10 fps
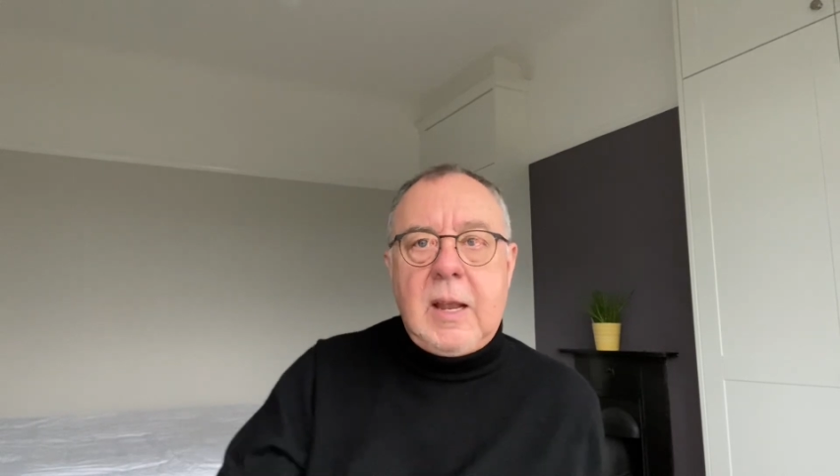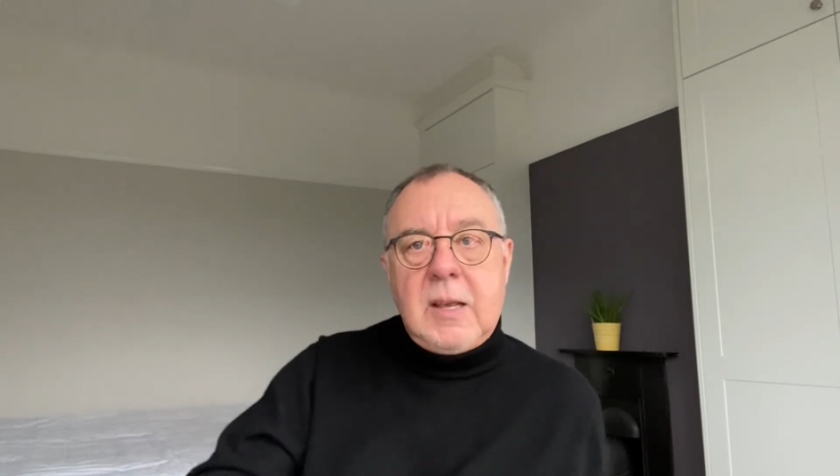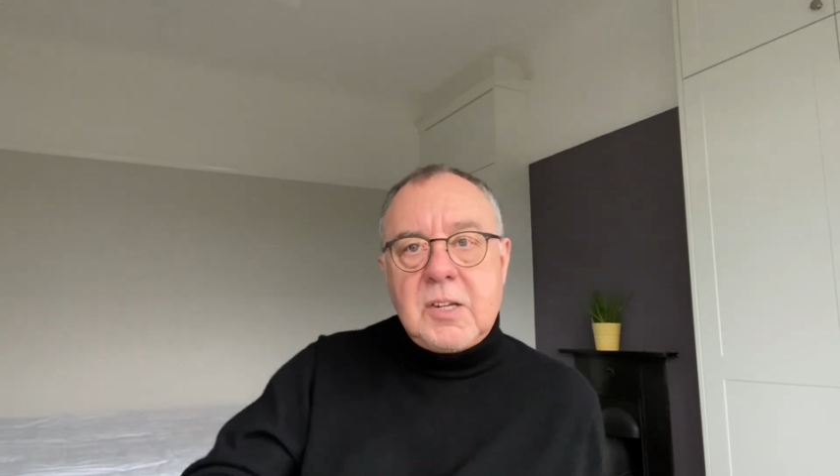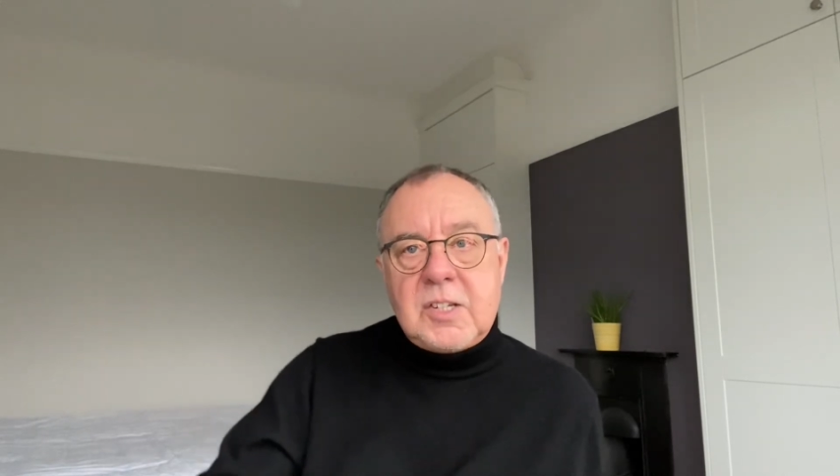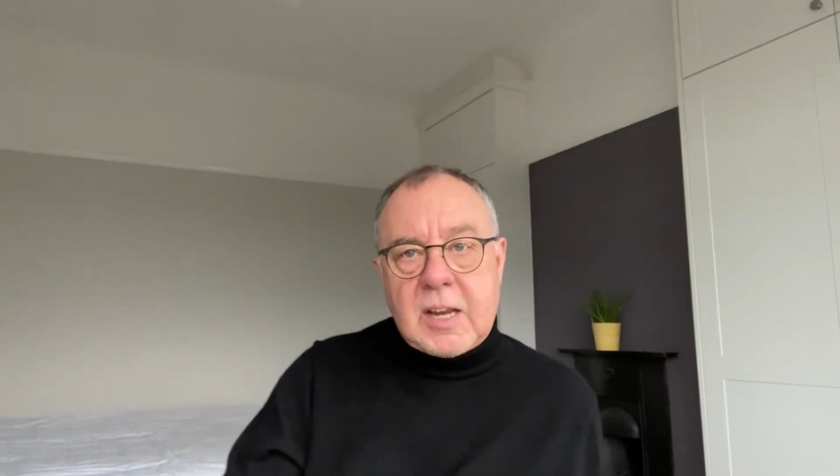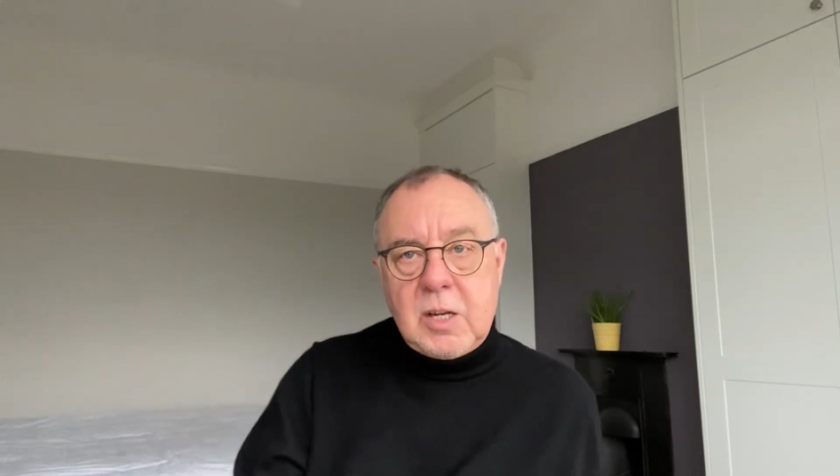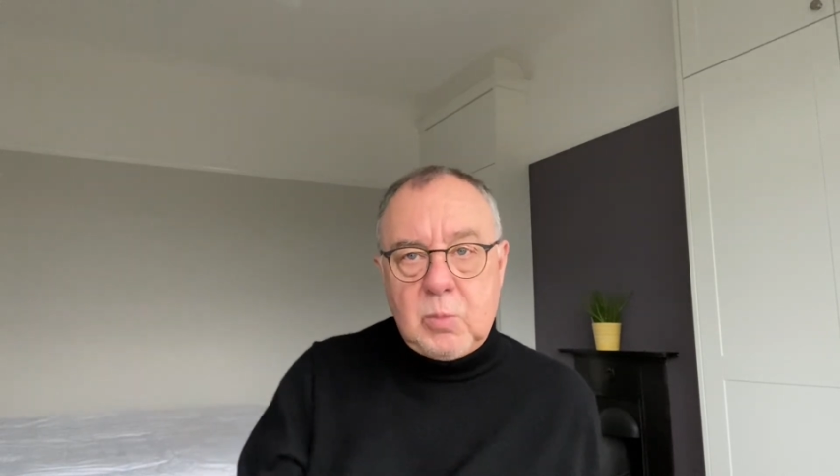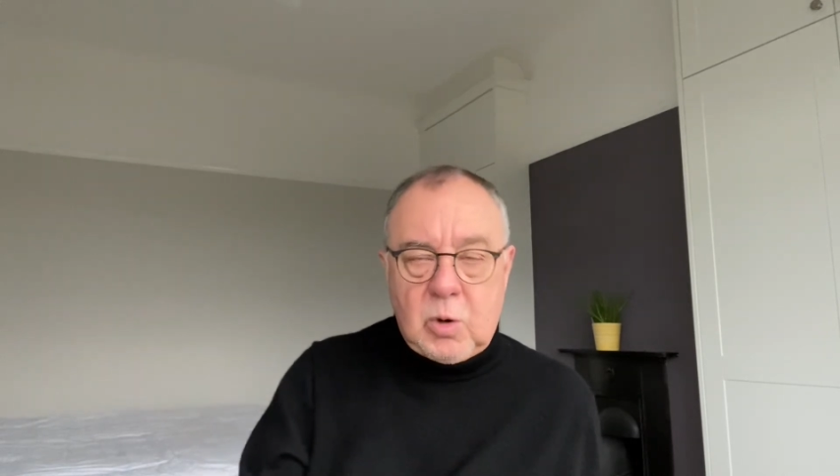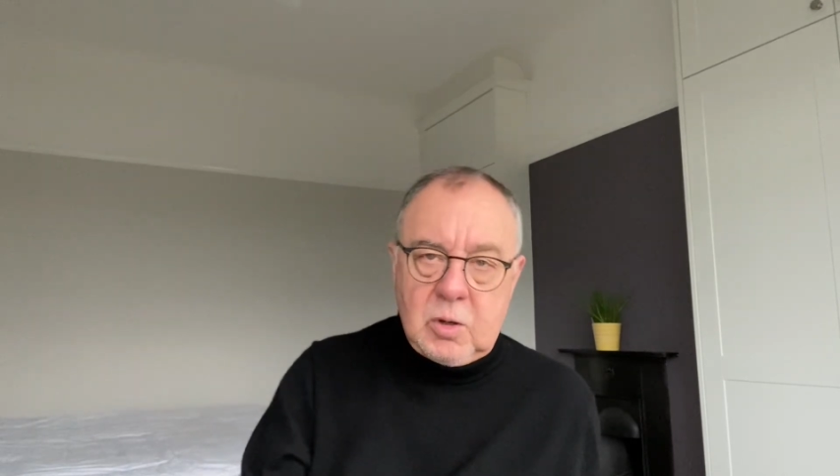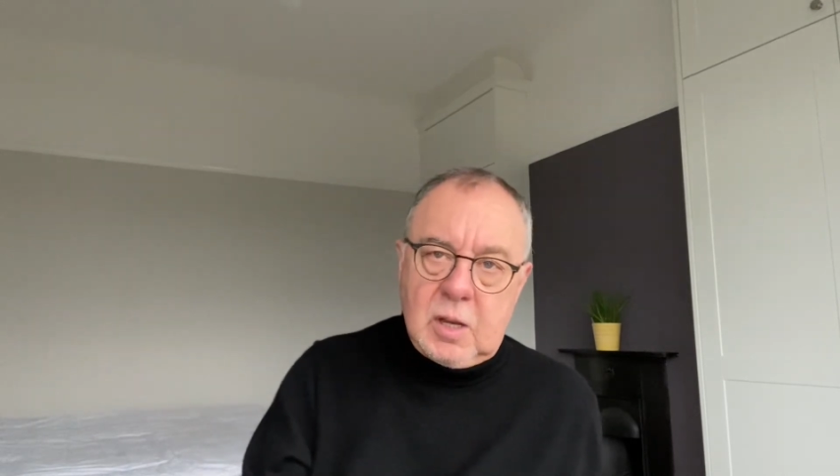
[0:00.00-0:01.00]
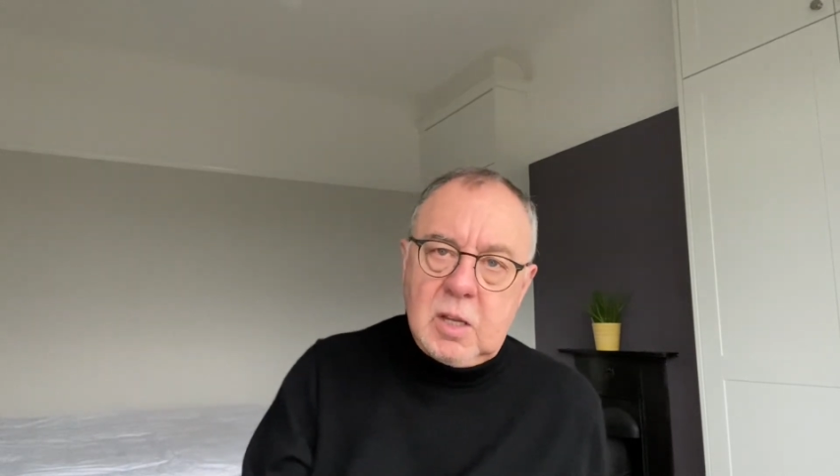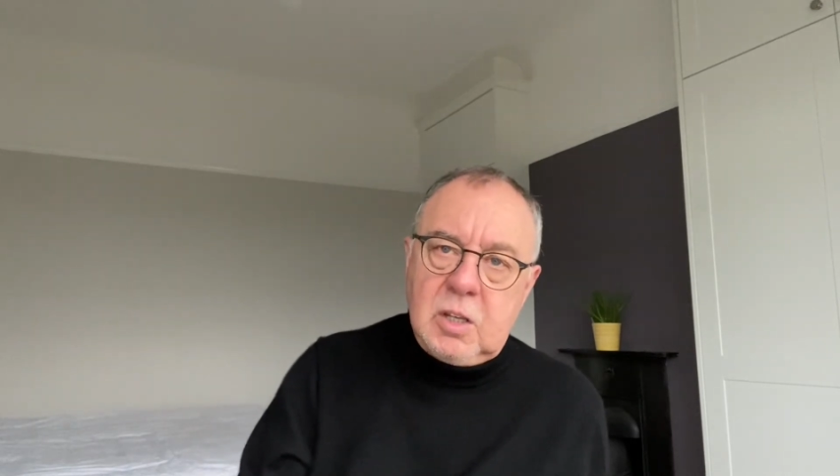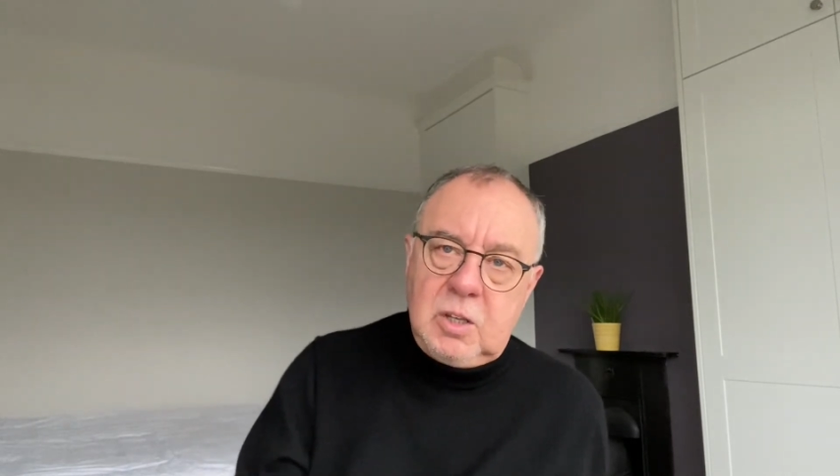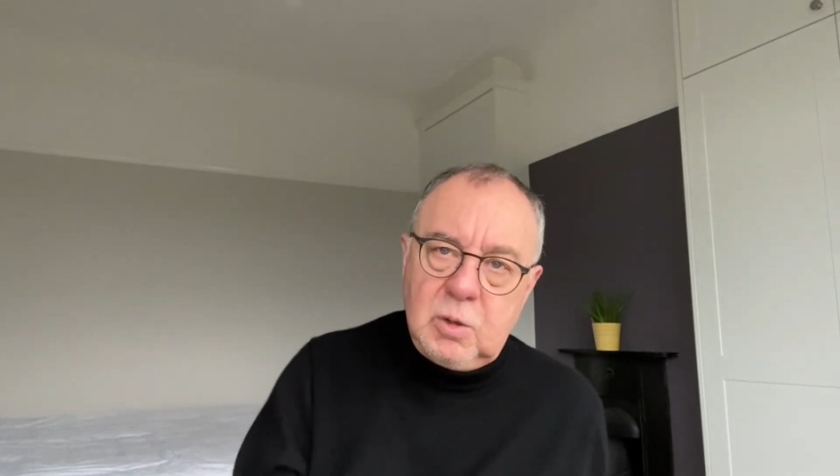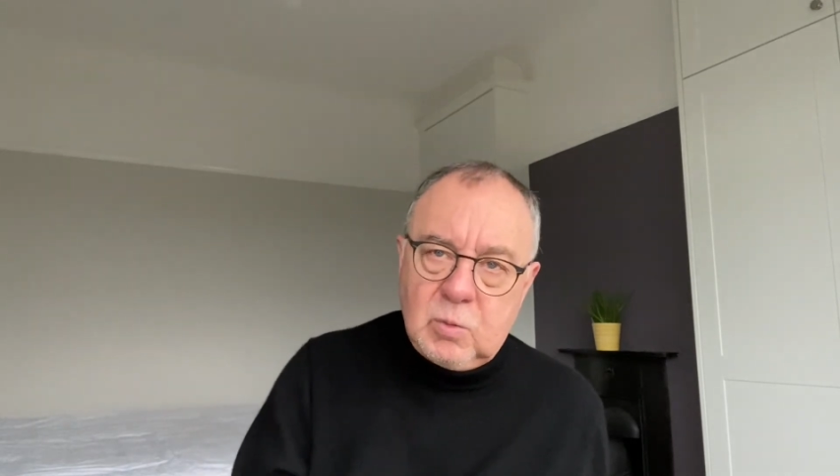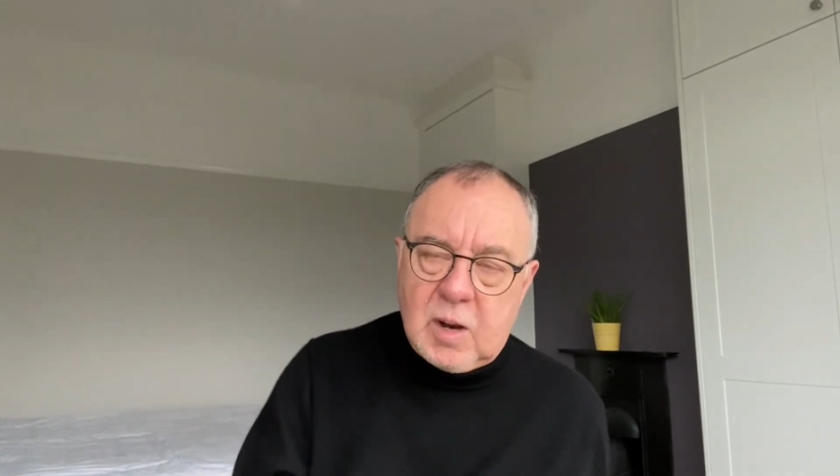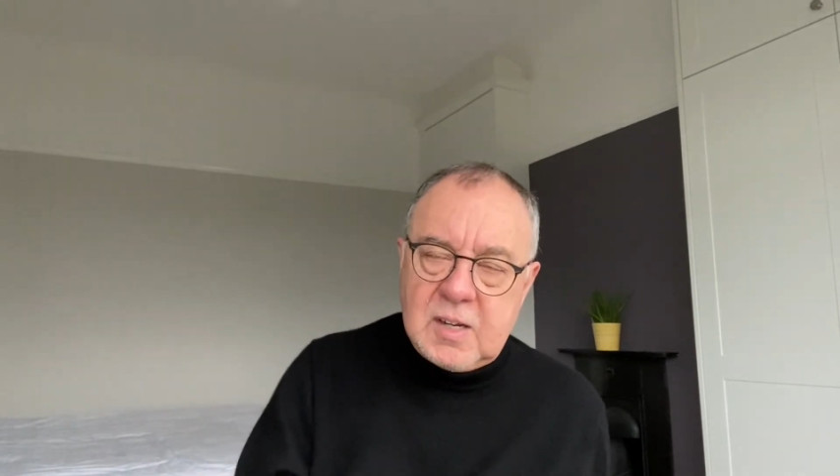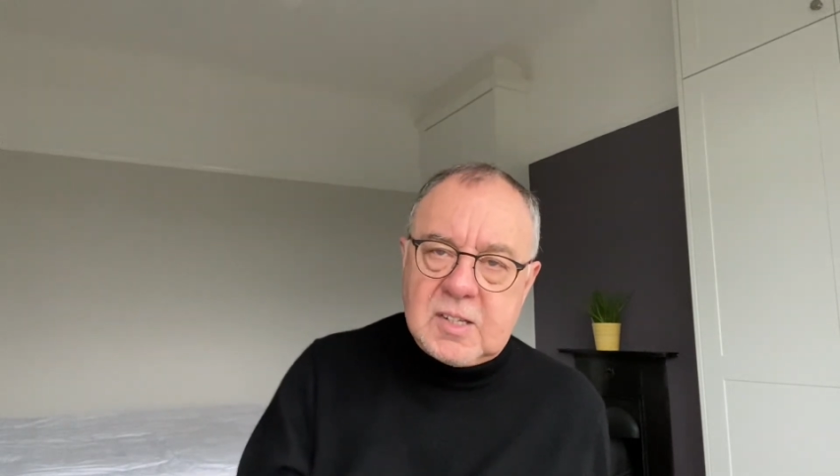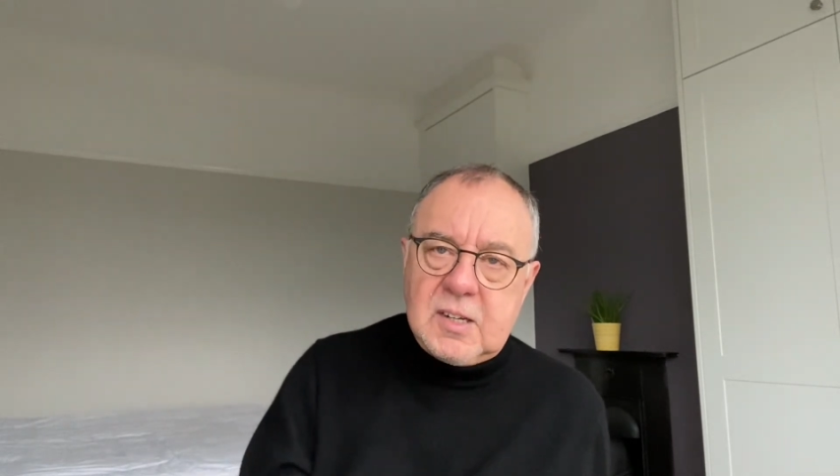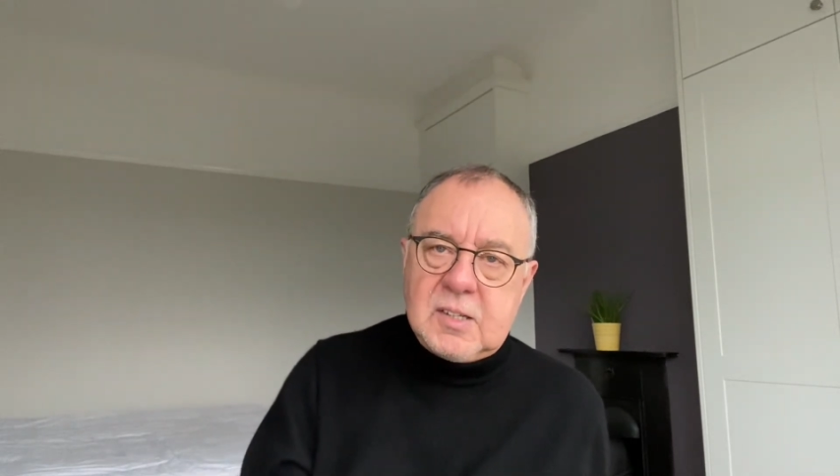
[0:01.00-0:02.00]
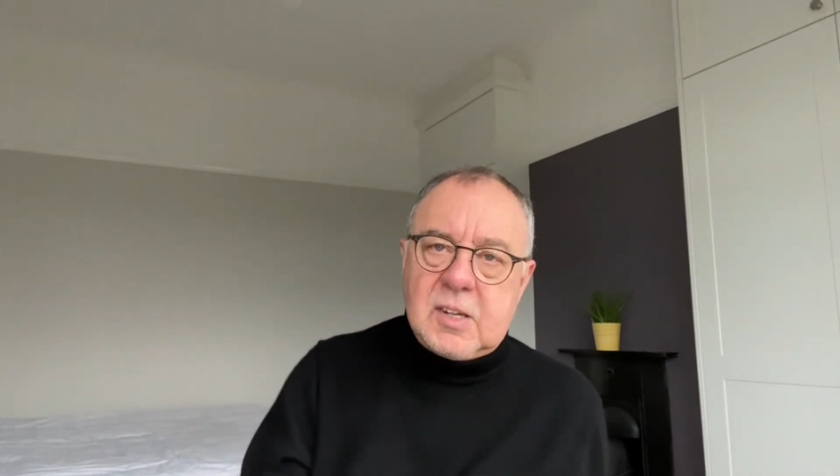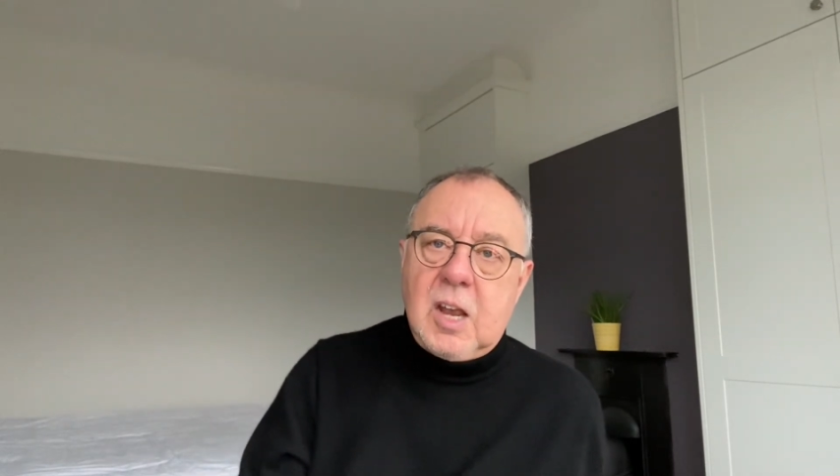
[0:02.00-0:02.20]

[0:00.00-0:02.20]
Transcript: Second one, You Write It,